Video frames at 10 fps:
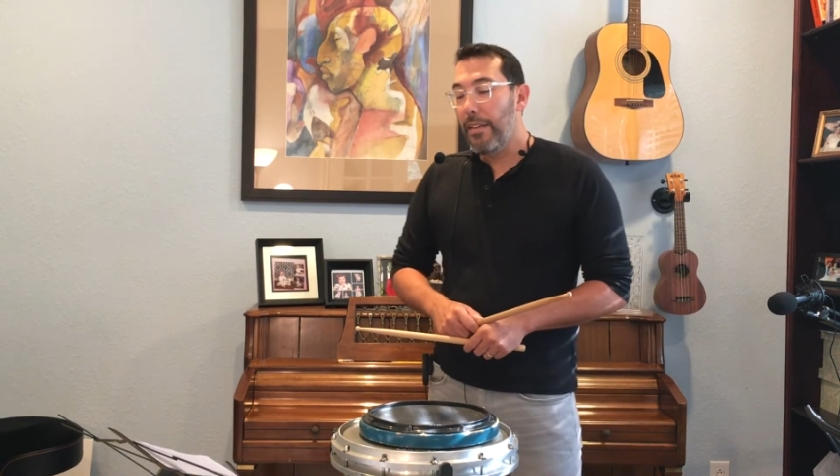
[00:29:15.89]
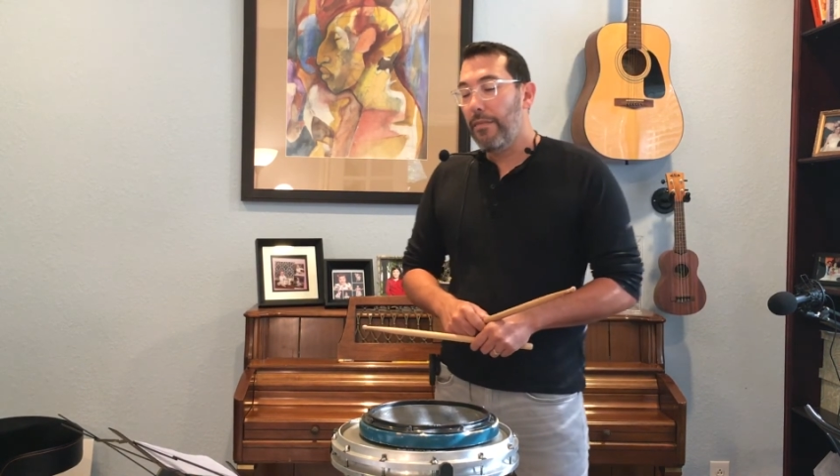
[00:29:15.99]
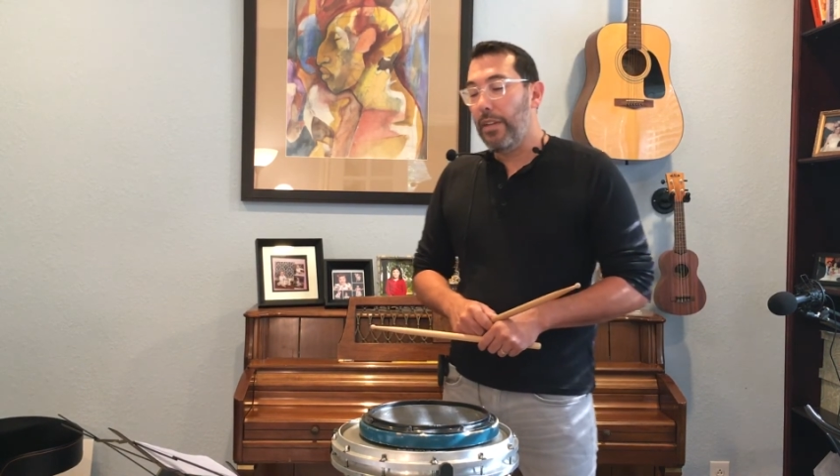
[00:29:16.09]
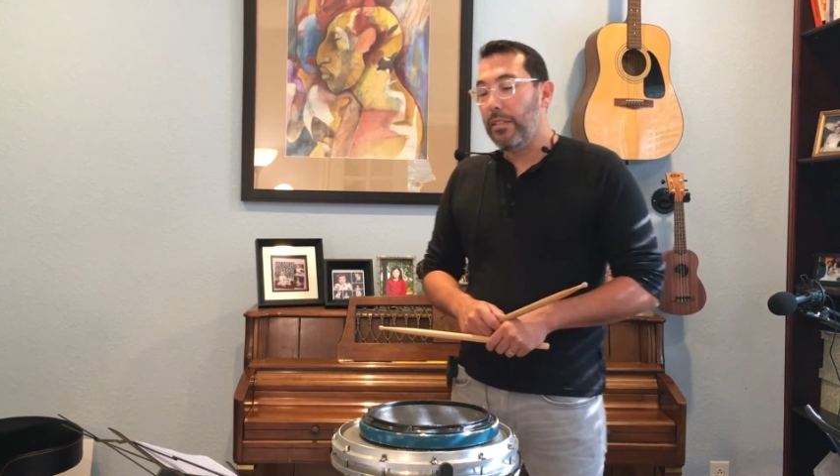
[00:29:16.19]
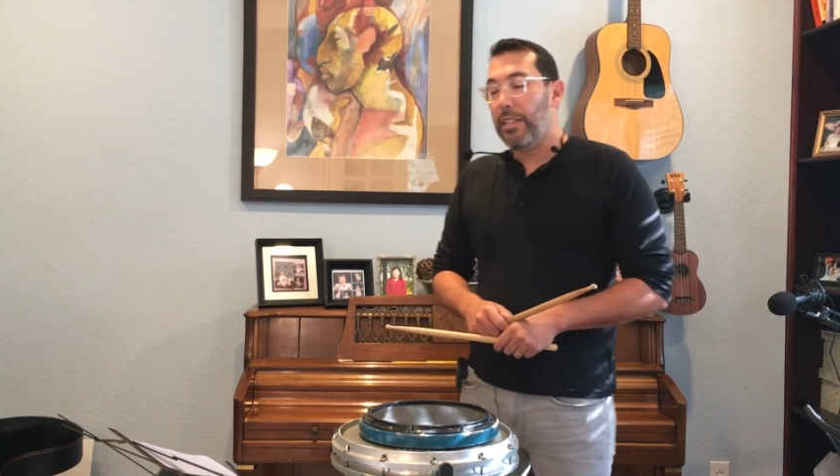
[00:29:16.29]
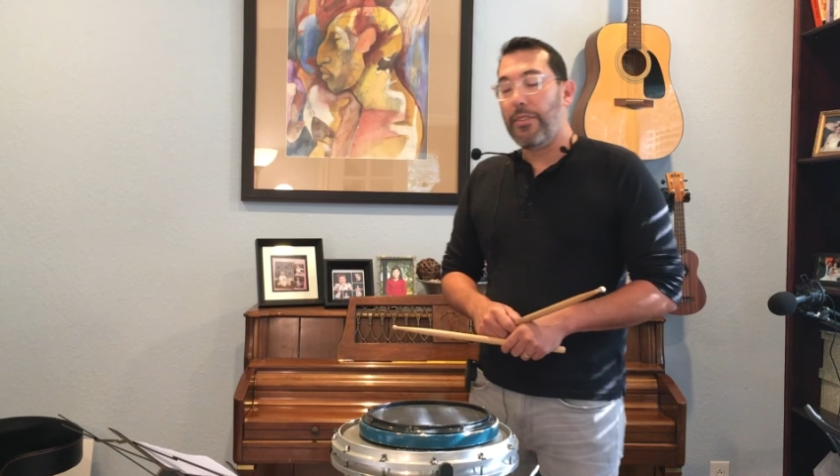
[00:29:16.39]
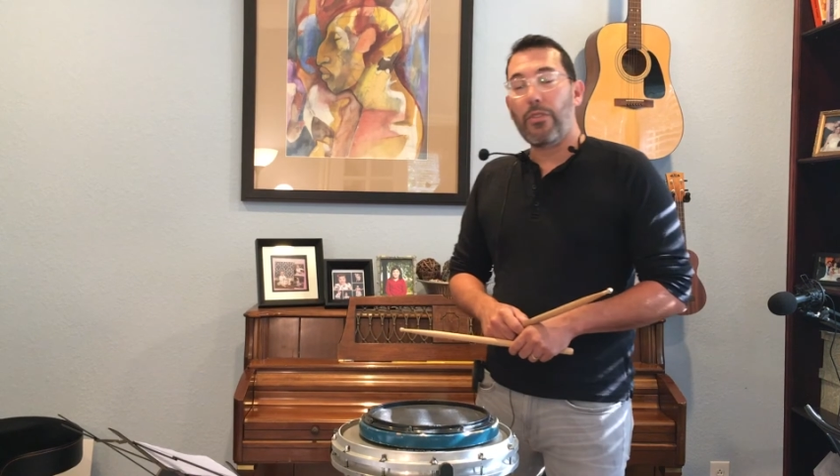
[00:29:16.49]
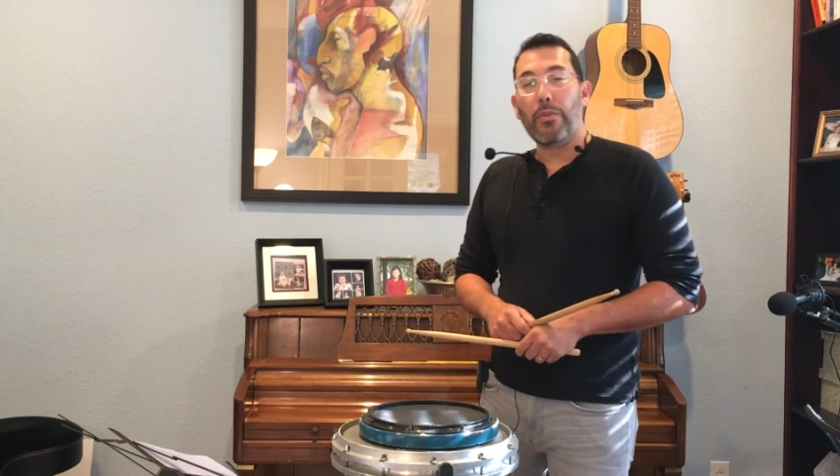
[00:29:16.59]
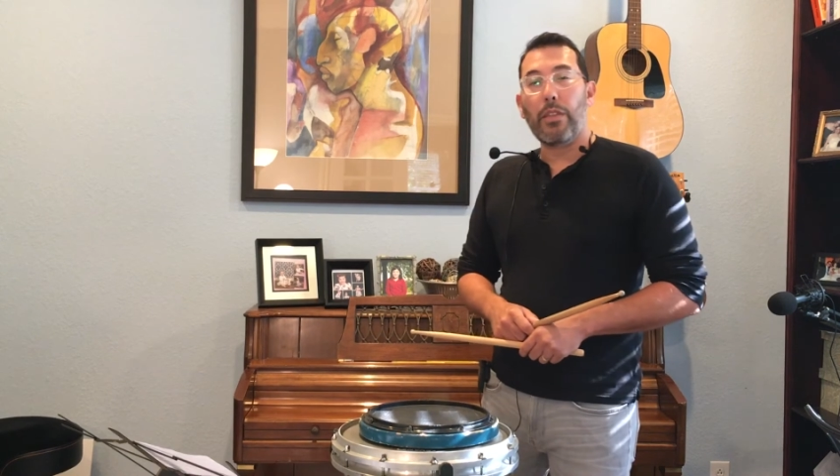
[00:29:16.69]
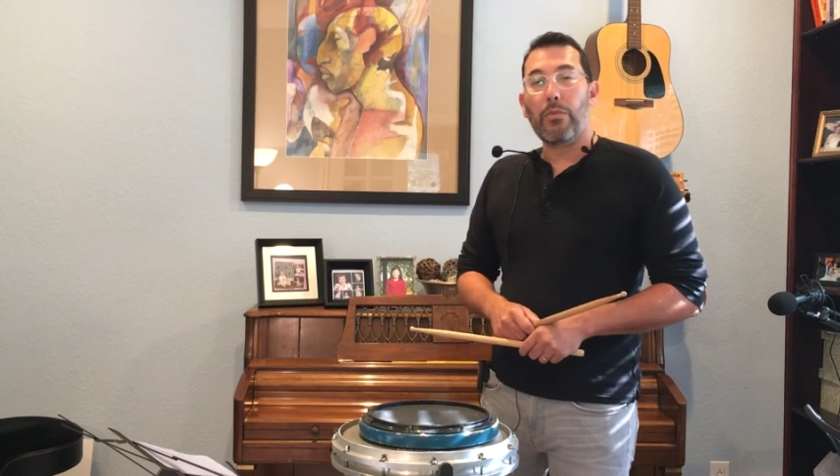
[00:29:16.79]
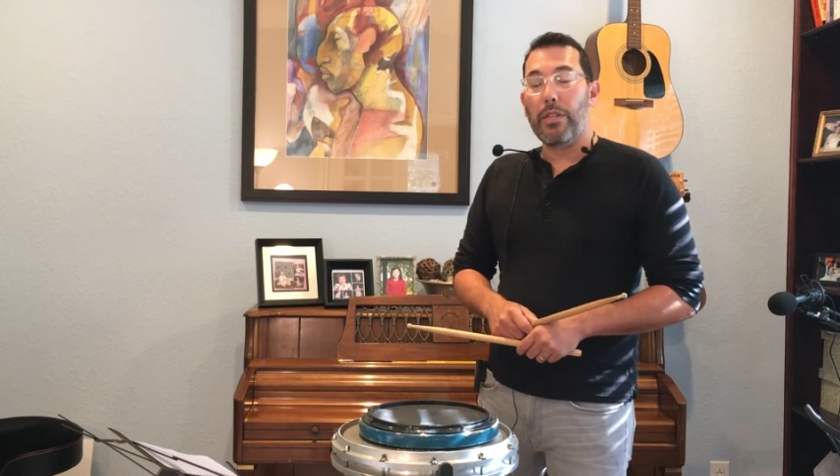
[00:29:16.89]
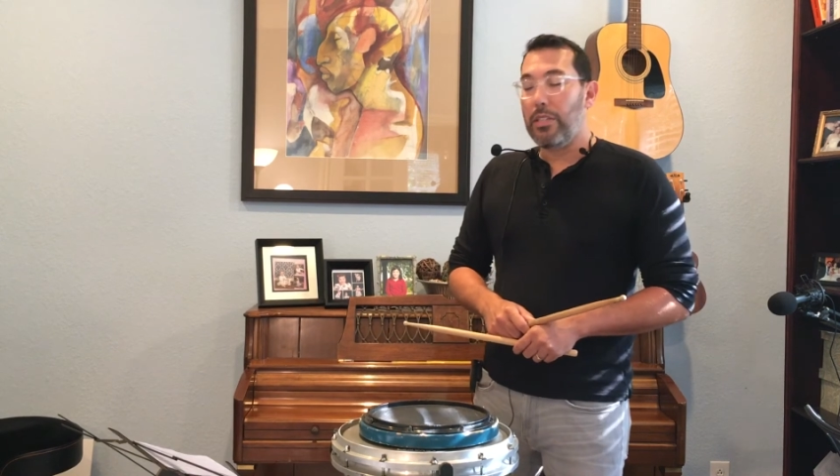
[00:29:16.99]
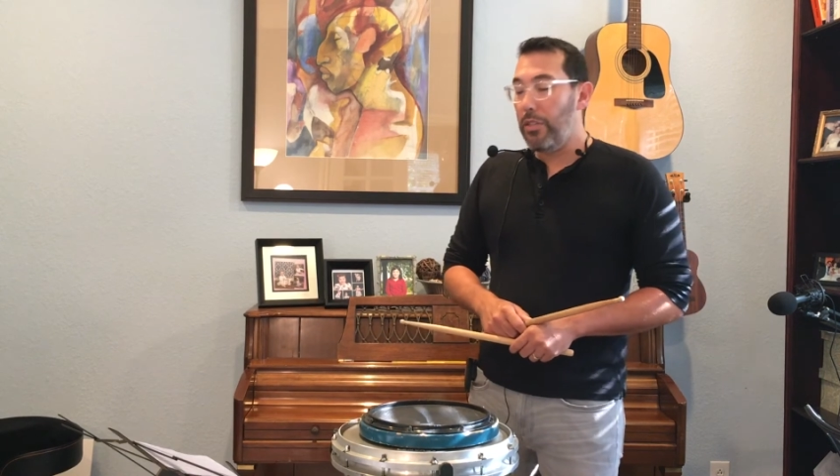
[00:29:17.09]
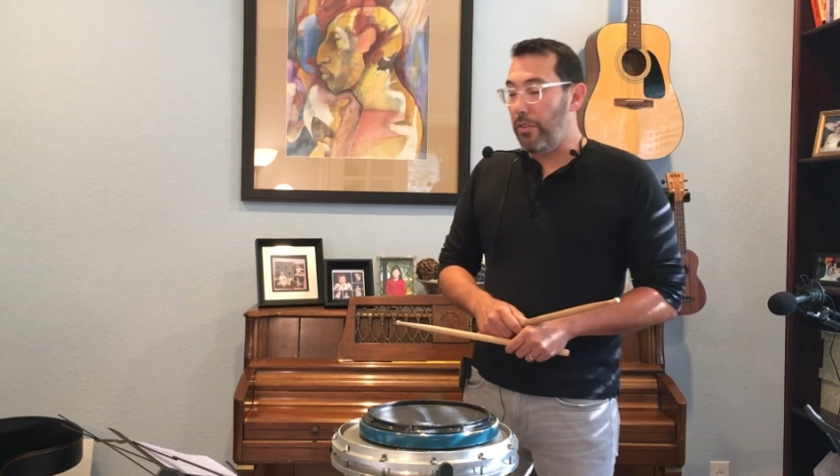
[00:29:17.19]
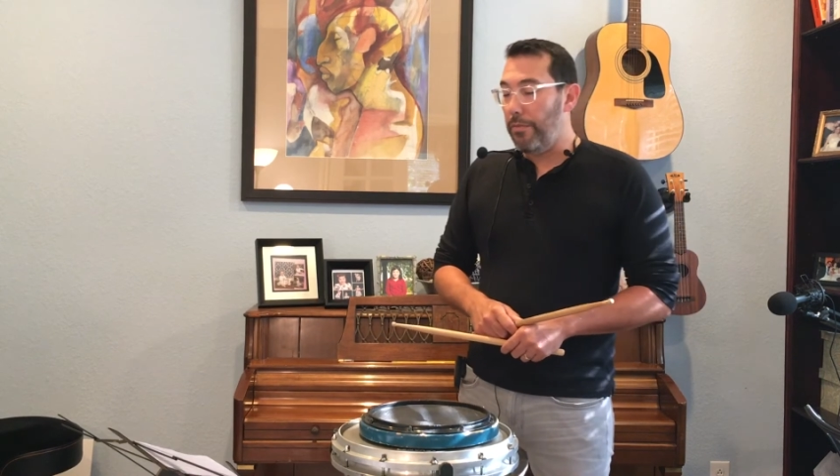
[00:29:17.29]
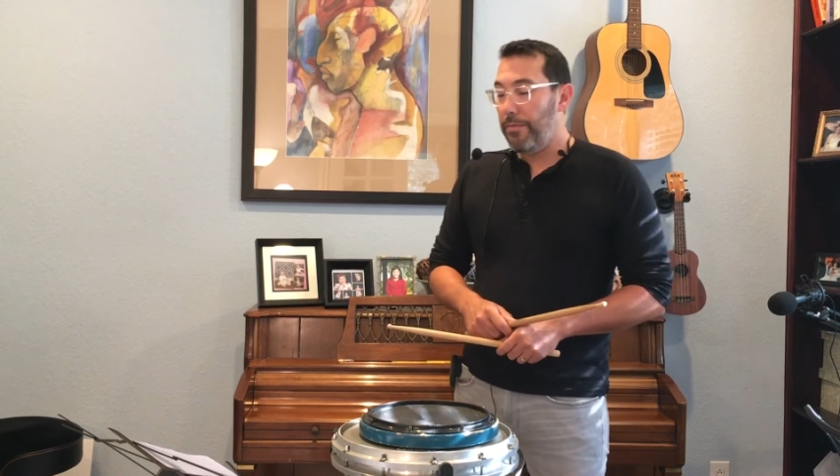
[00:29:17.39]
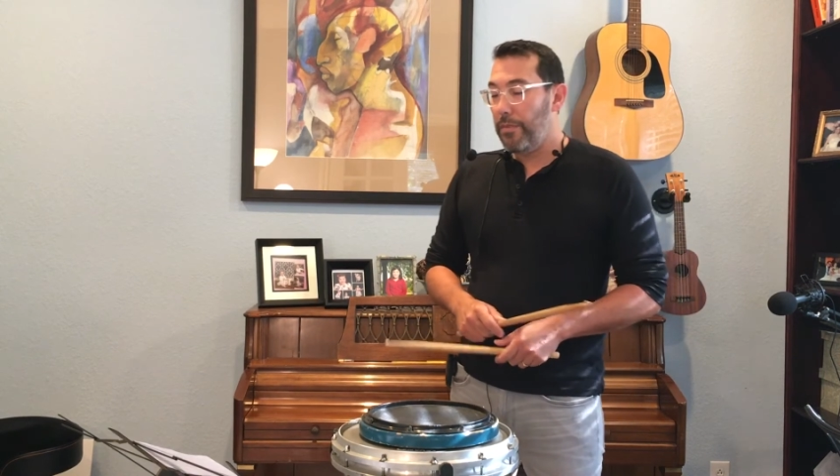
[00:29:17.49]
felt in 3, 3, 2.